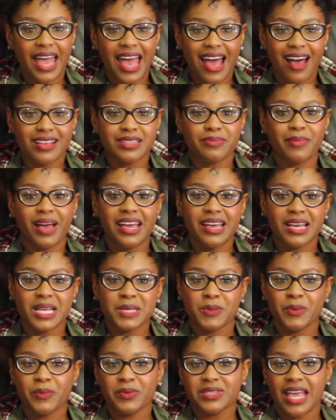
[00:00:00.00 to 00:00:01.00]
the house, my
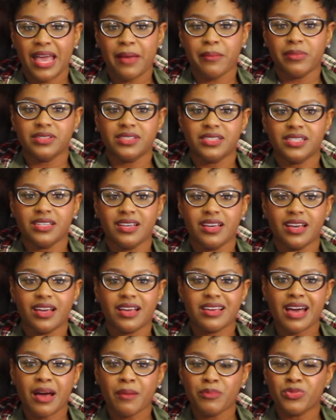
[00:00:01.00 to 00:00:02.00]
husband was able to
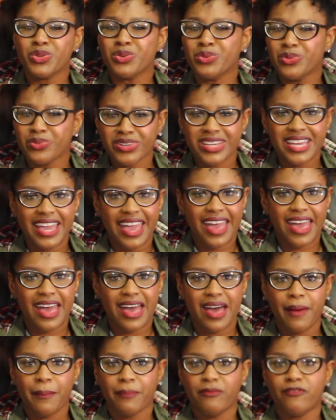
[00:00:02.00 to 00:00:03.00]
come through
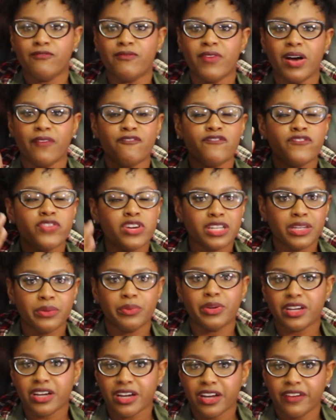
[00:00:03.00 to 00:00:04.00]
rehab,
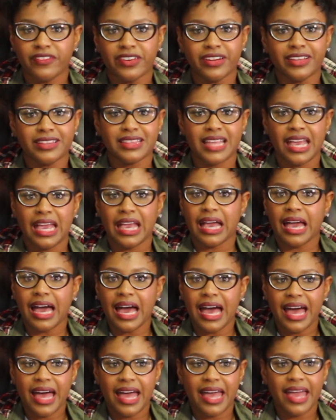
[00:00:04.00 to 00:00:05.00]
fully recovered, thank
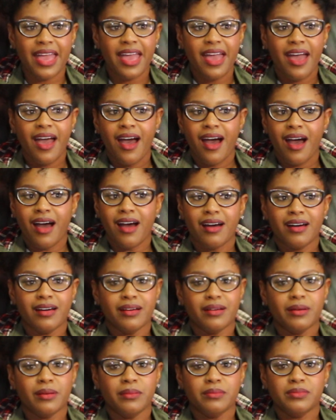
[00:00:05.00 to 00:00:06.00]
God.
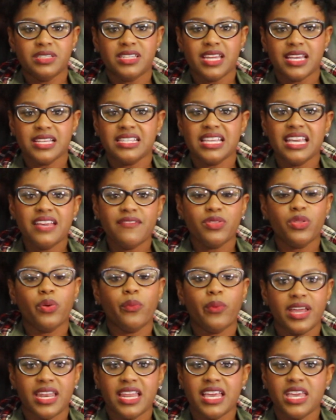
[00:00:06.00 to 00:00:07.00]
Just even
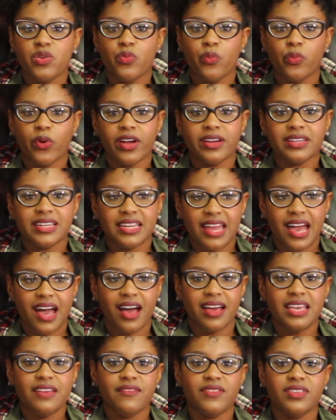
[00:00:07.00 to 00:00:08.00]
the way that he worked it
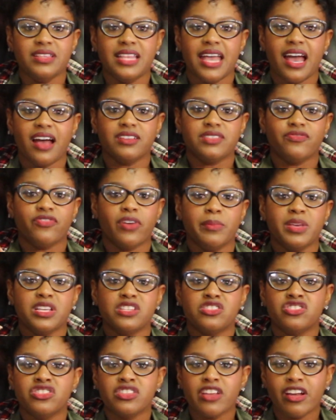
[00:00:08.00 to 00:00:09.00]
out, even down from
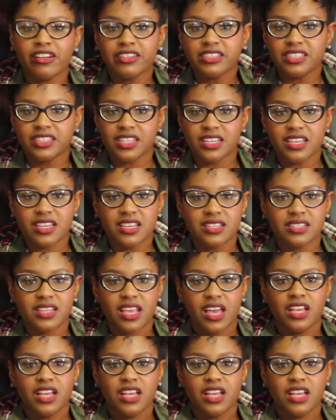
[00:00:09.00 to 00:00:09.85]
his nurses